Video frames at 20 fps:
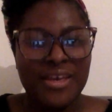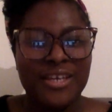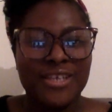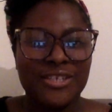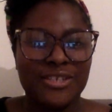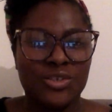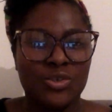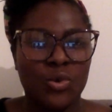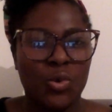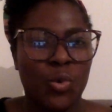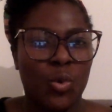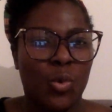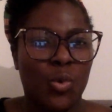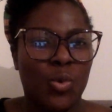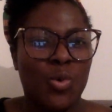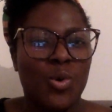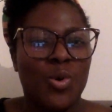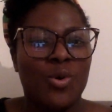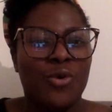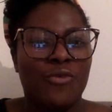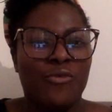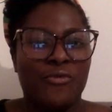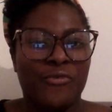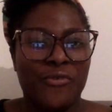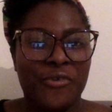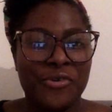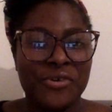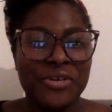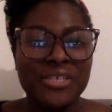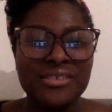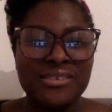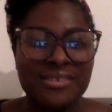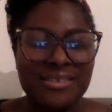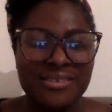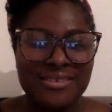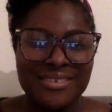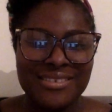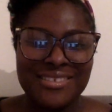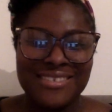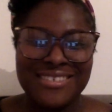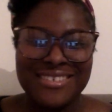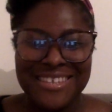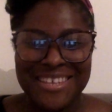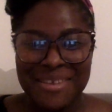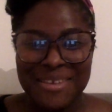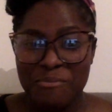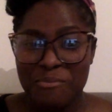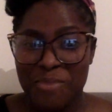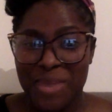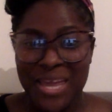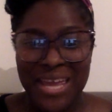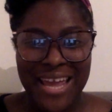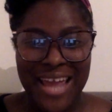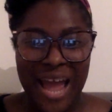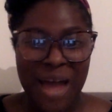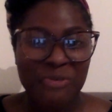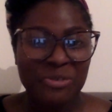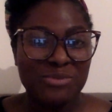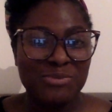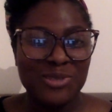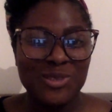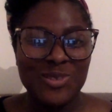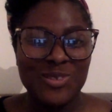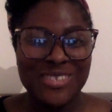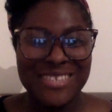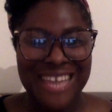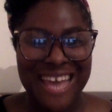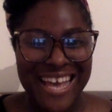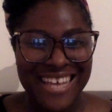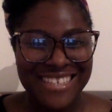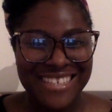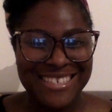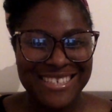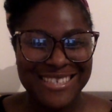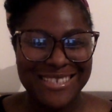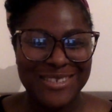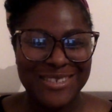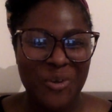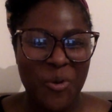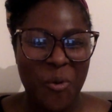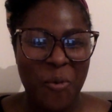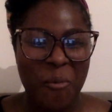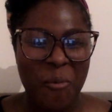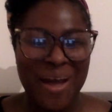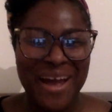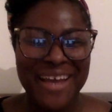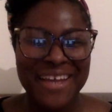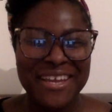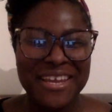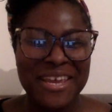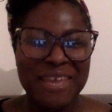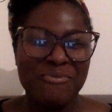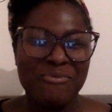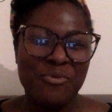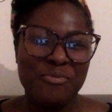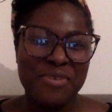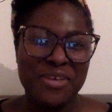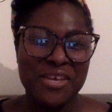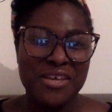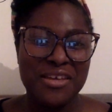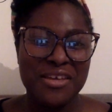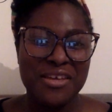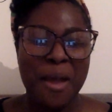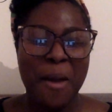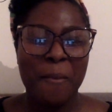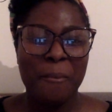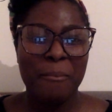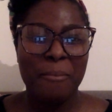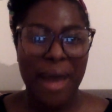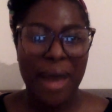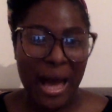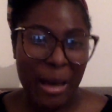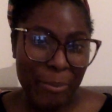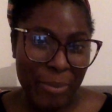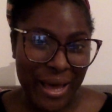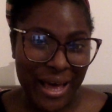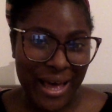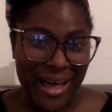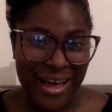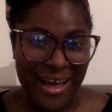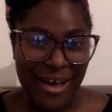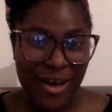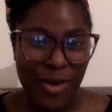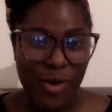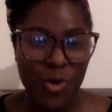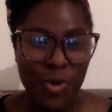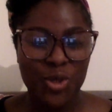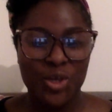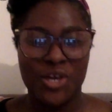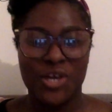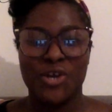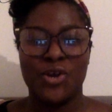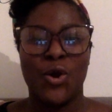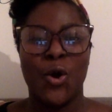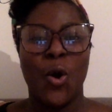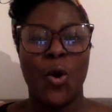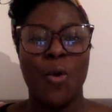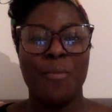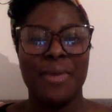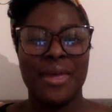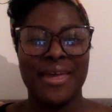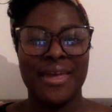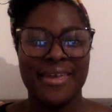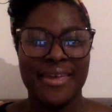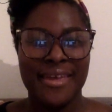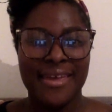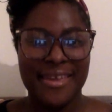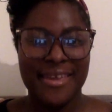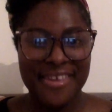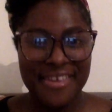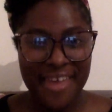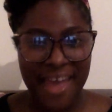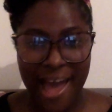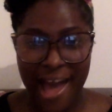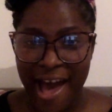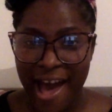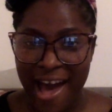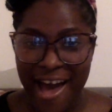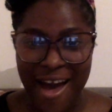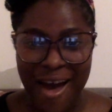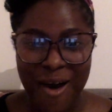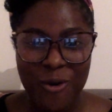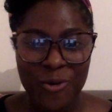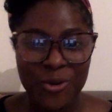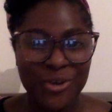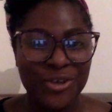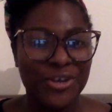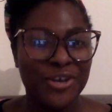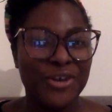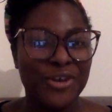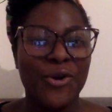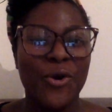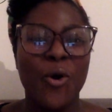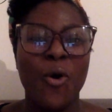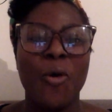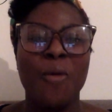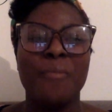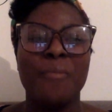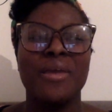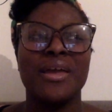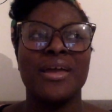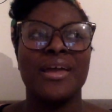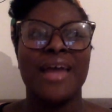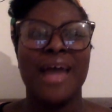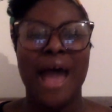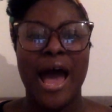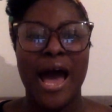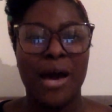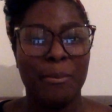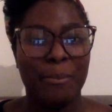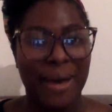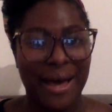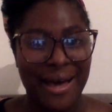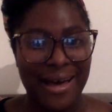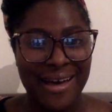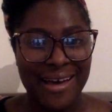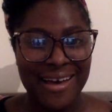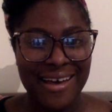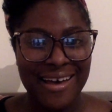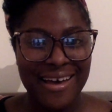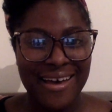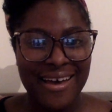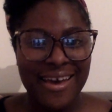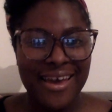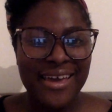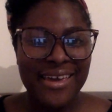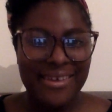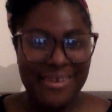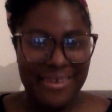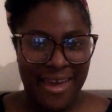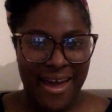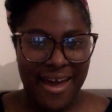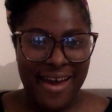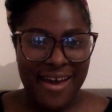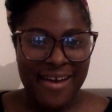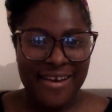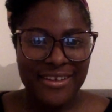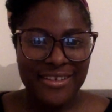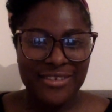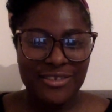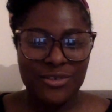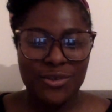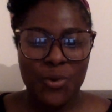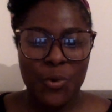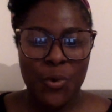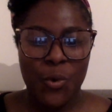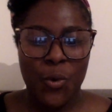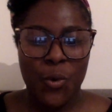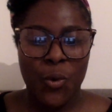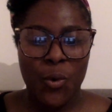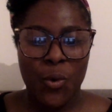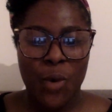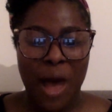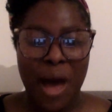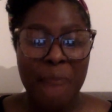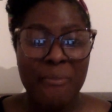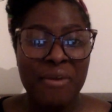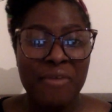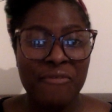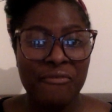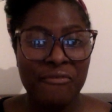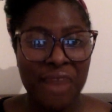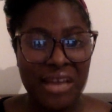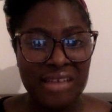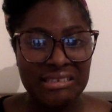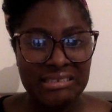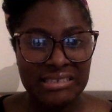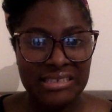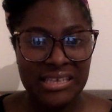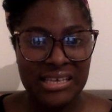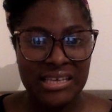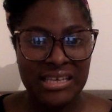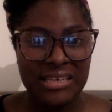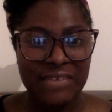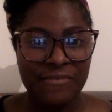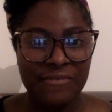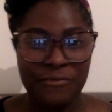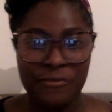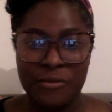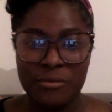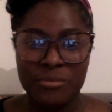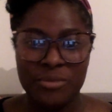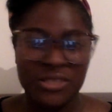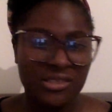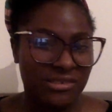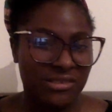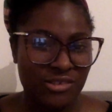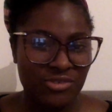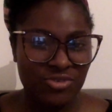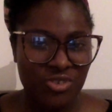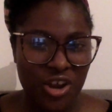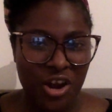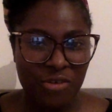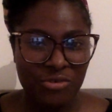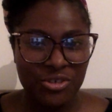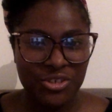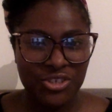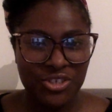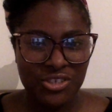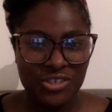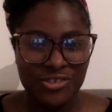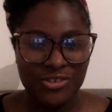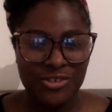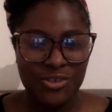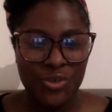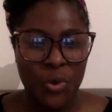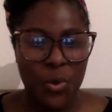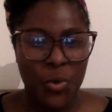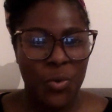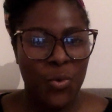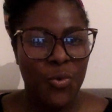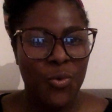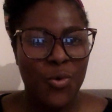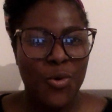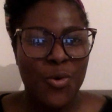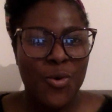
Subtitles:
So, for instance, me, I was born on Thursday, so my name would be Baba, or you can call me Ya, or you can call me Abba. Yeah, so I'm a Fanti from the central region. So,